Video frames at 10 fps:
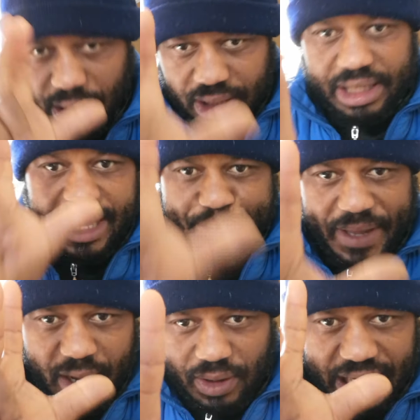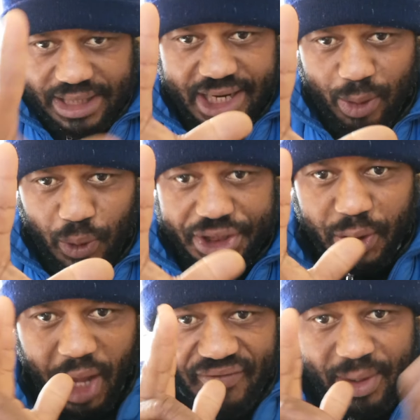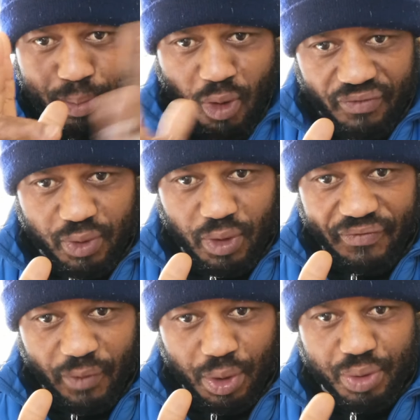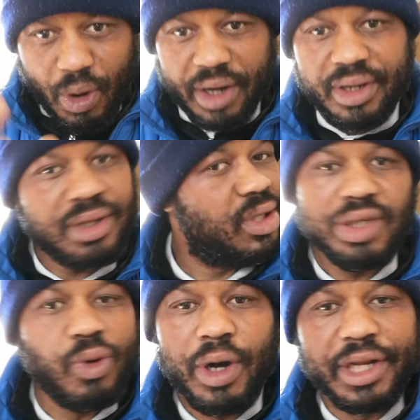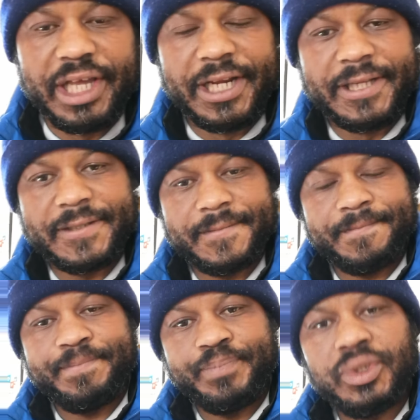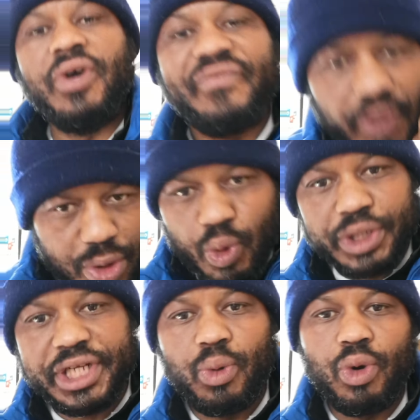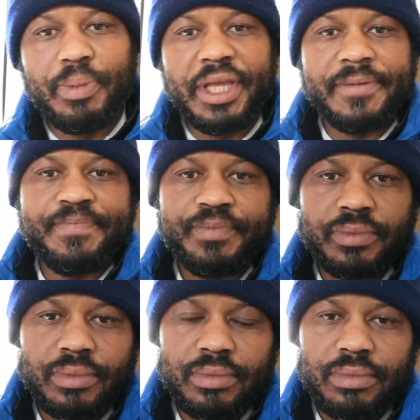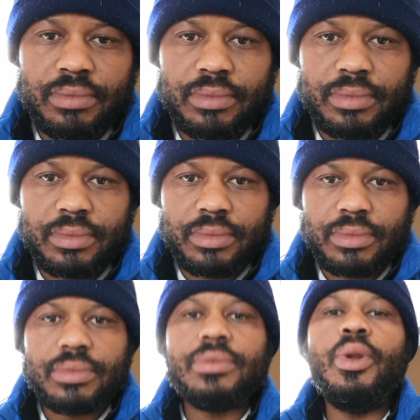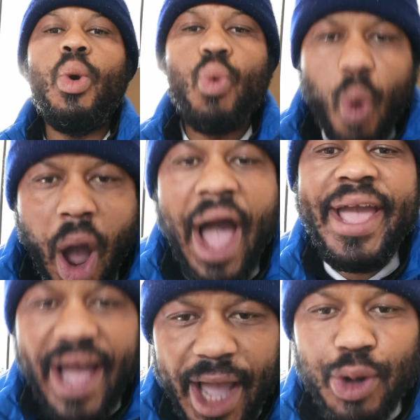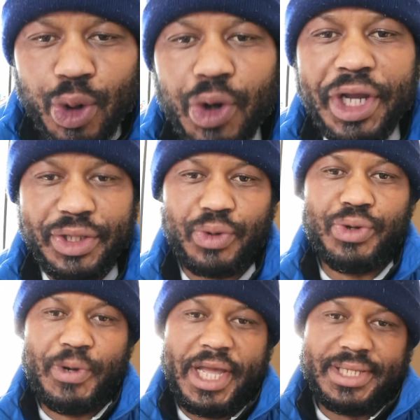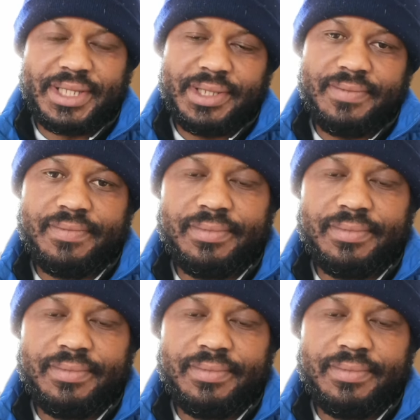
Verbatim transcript: They're keeping on that three question. You haven't moved to the fourth one. You won't get it. Your first question will be, why are you going to US?